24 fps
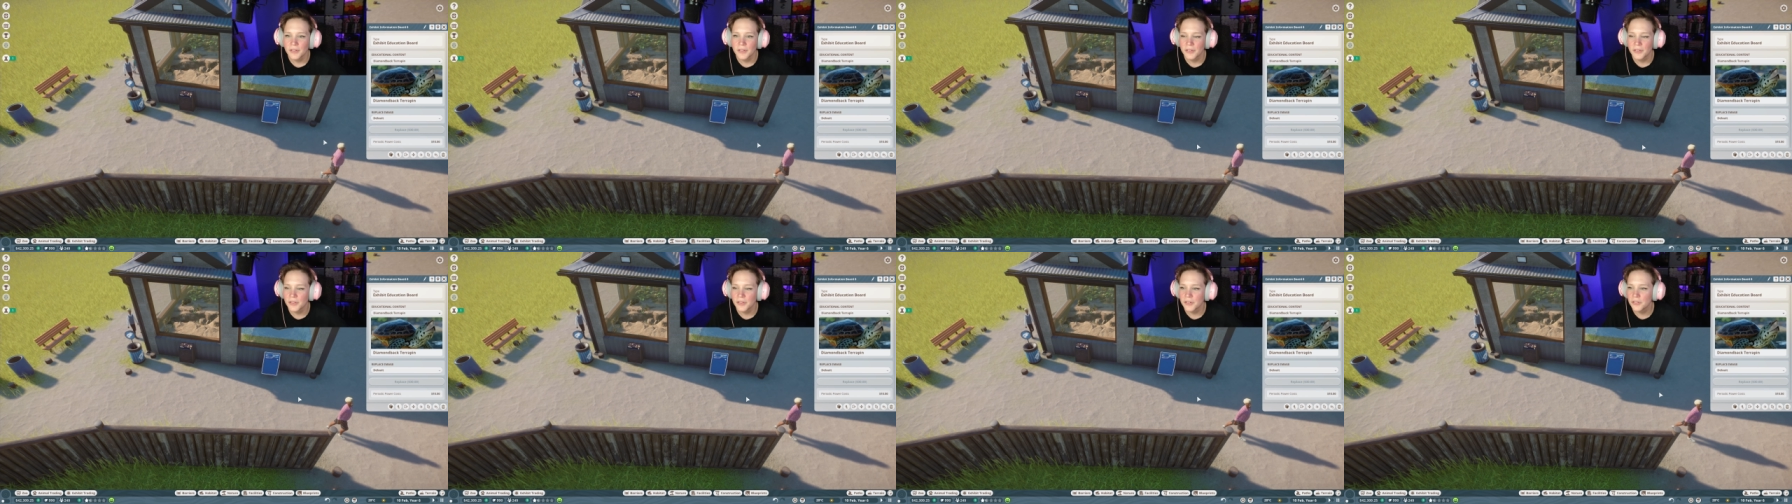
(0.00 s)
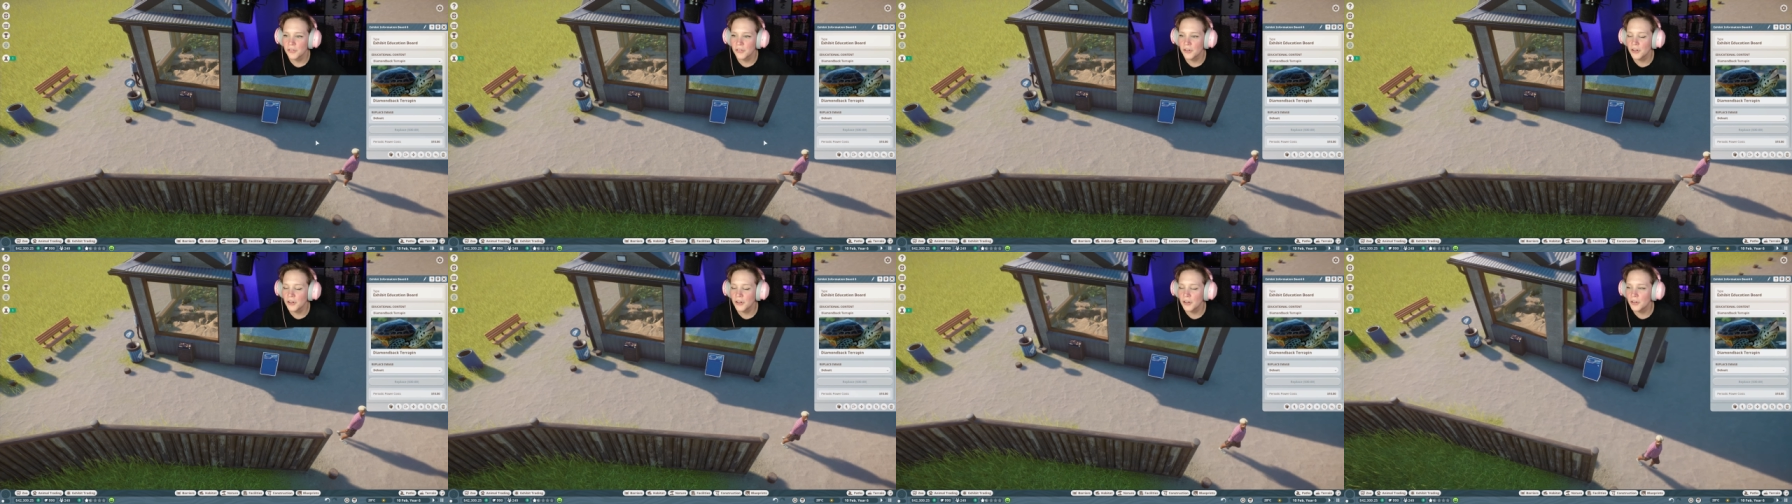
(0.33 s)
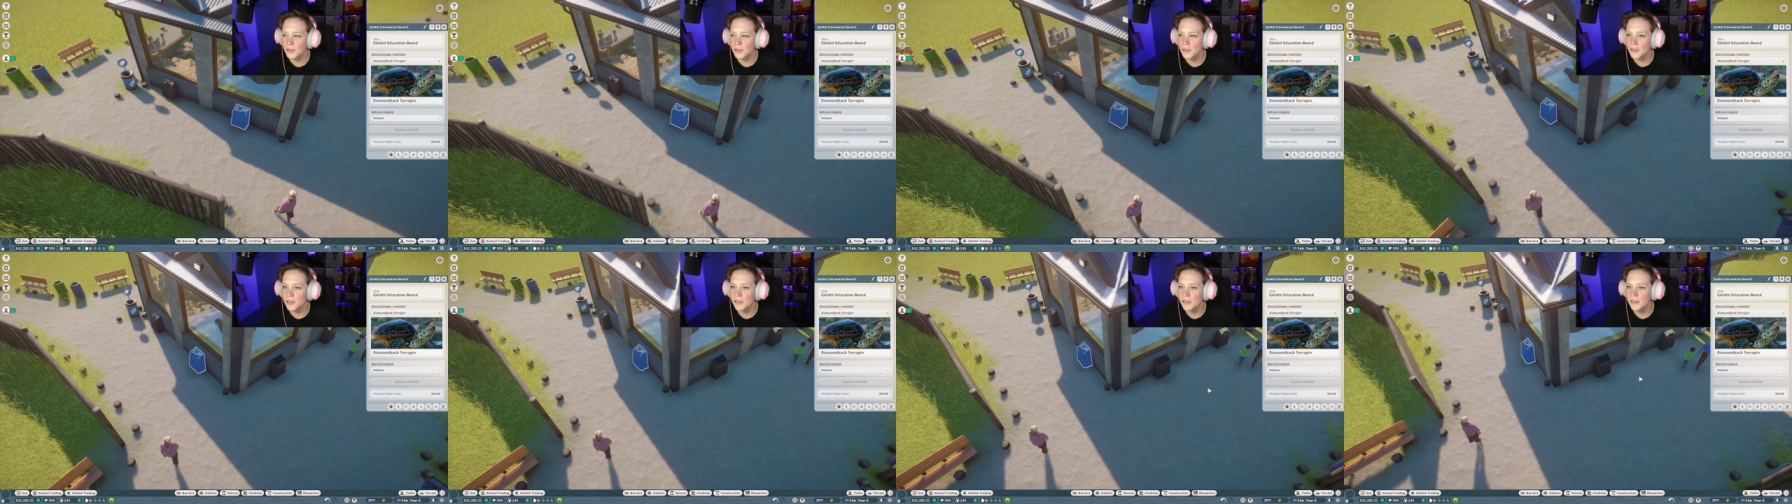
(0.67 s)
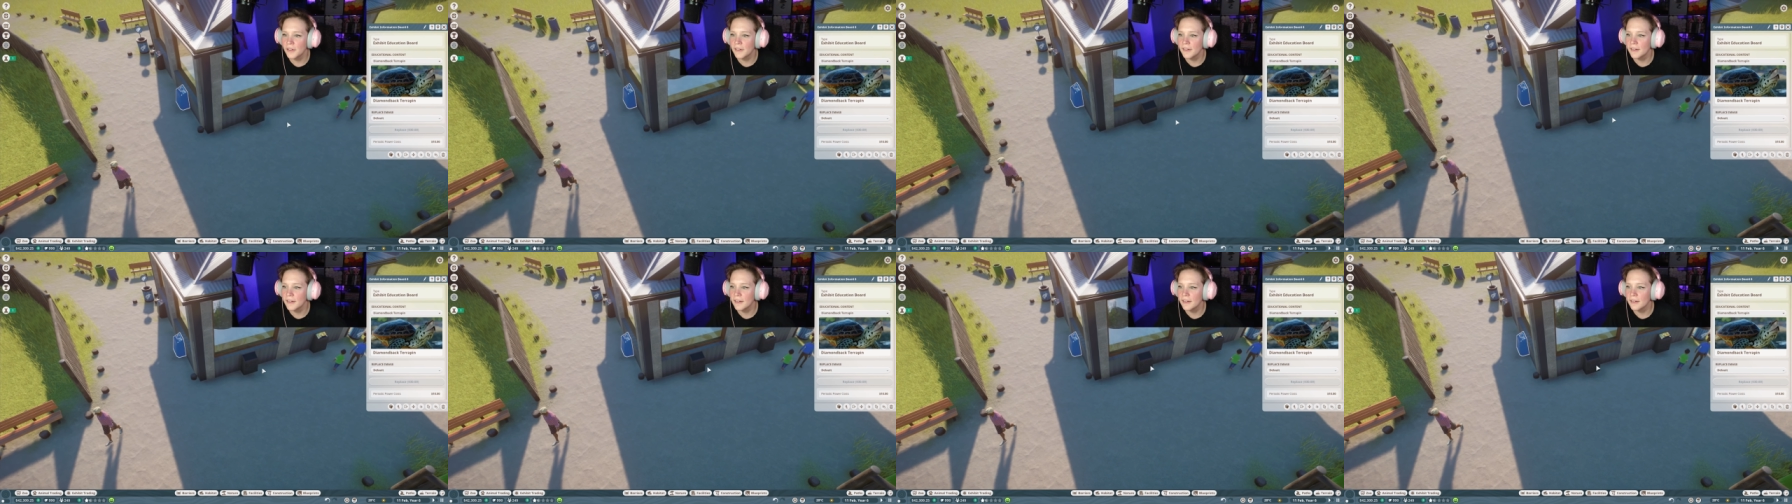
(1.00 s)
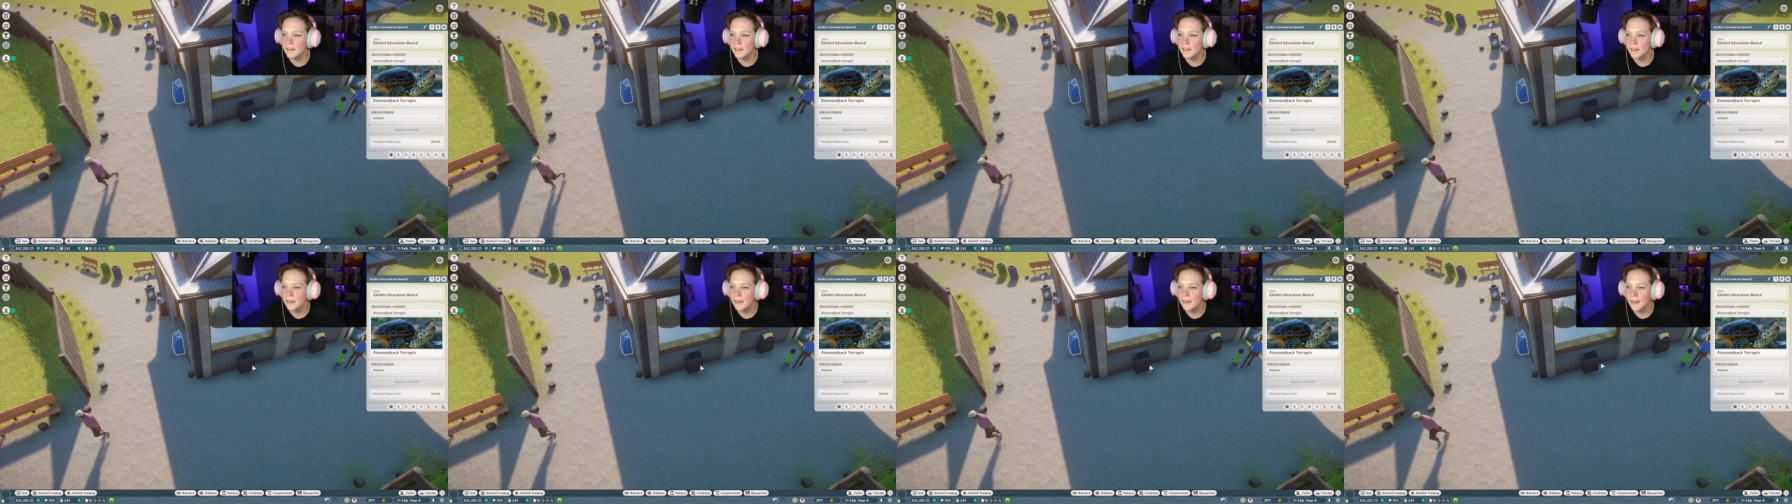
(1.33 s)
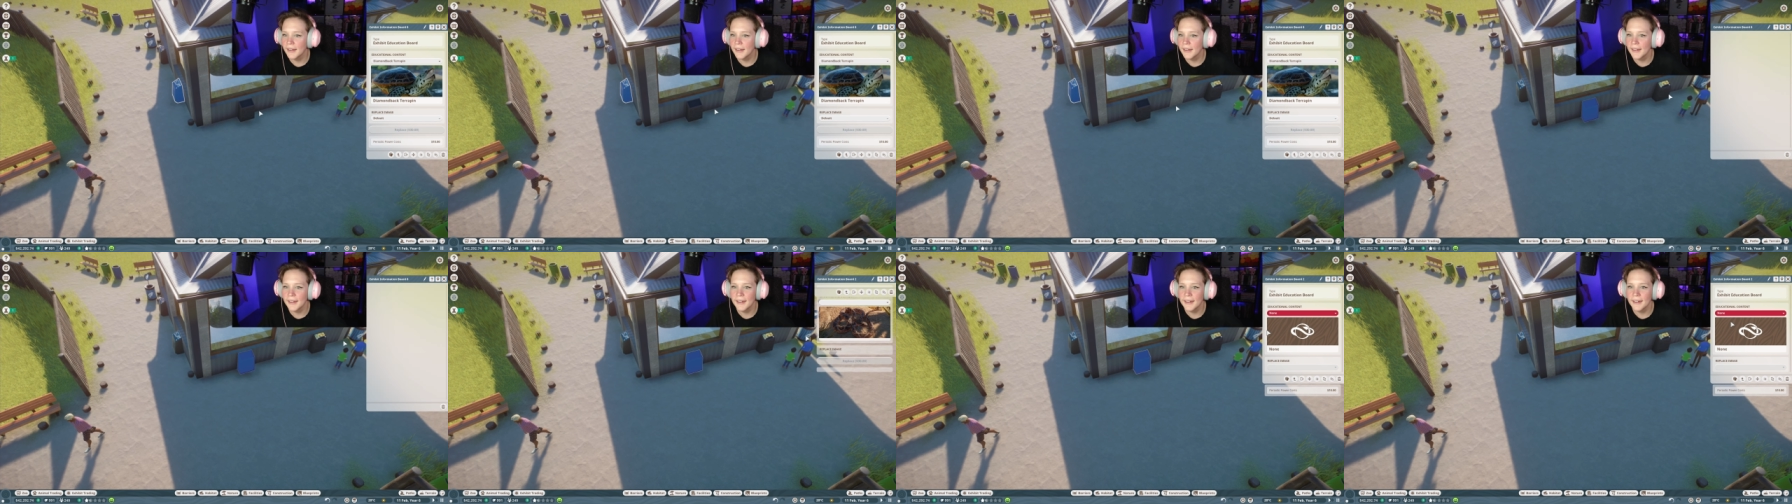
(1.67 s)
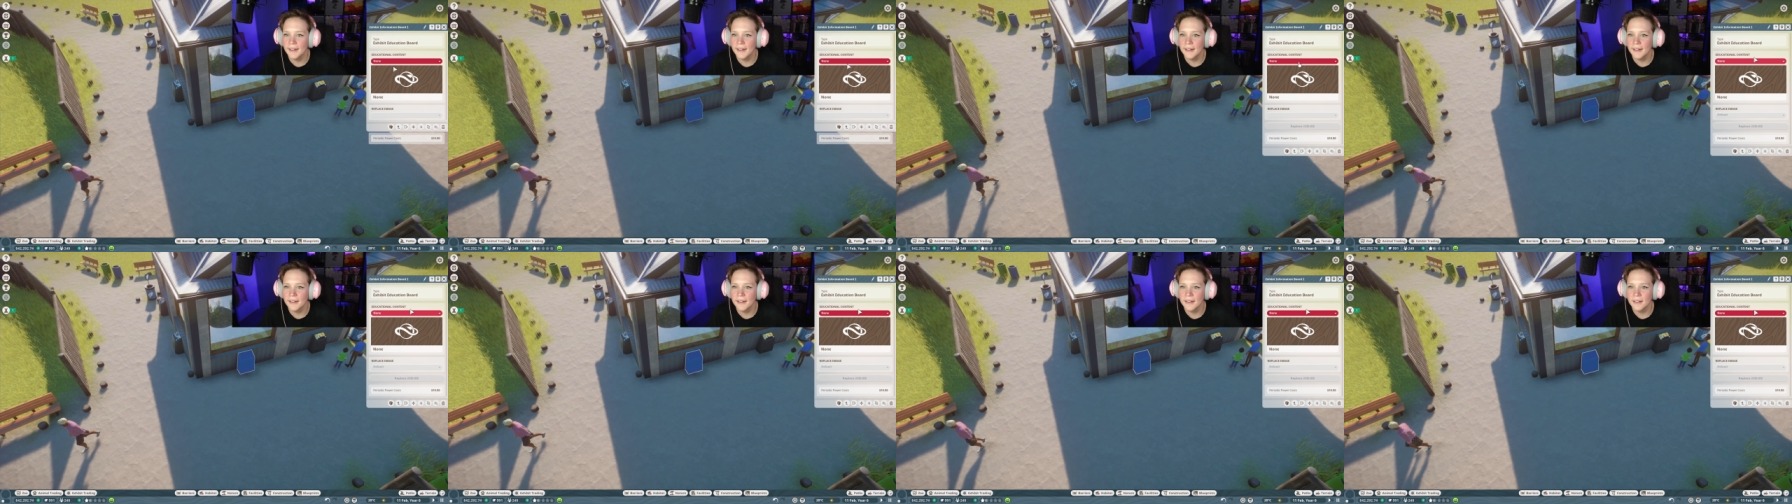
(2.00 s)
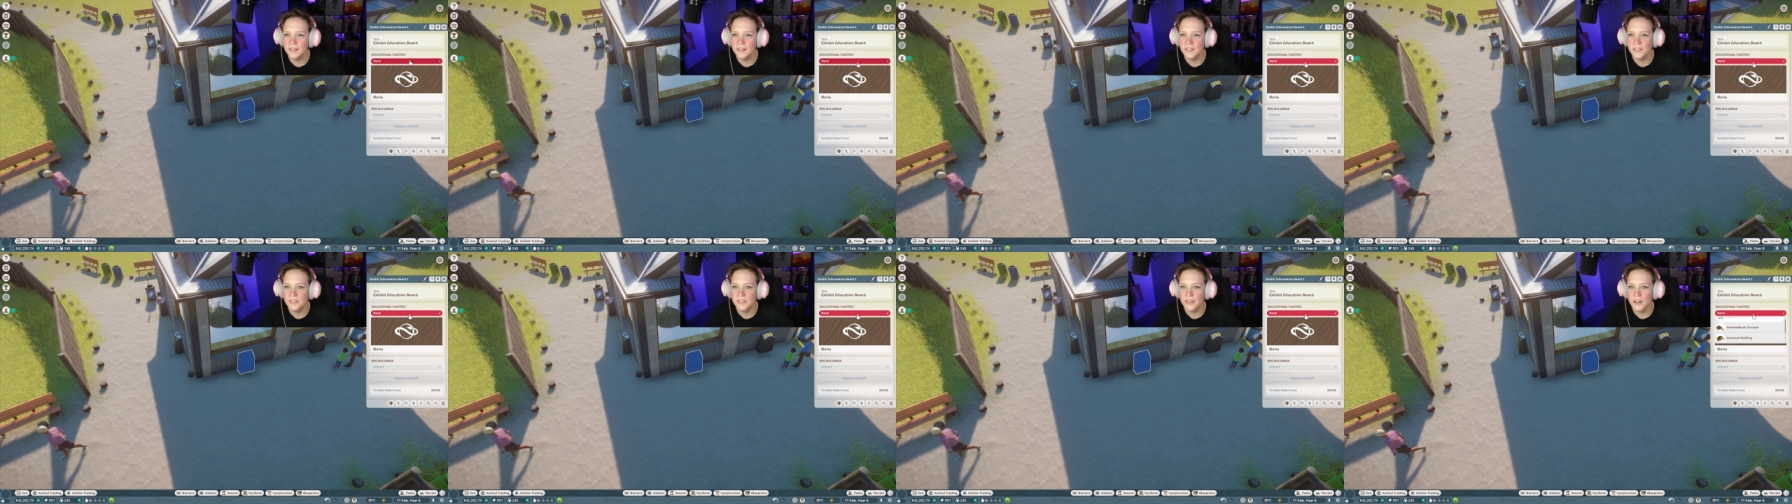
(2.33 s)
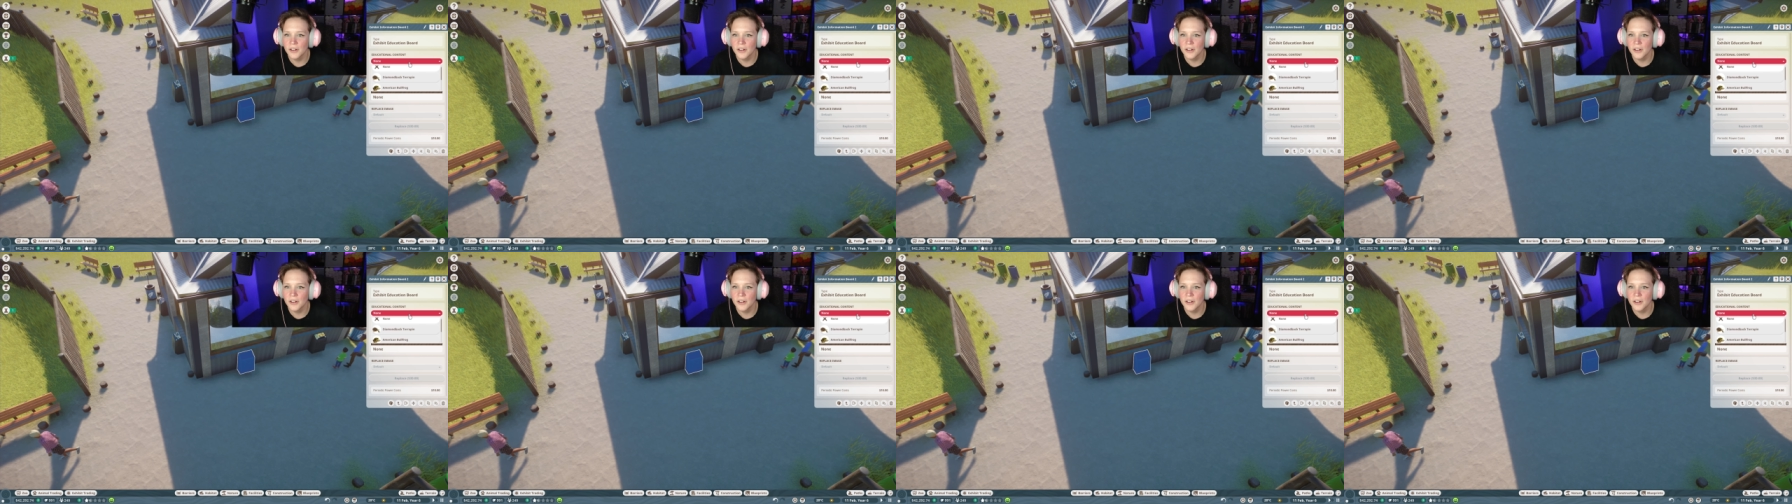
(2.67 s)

The turtle and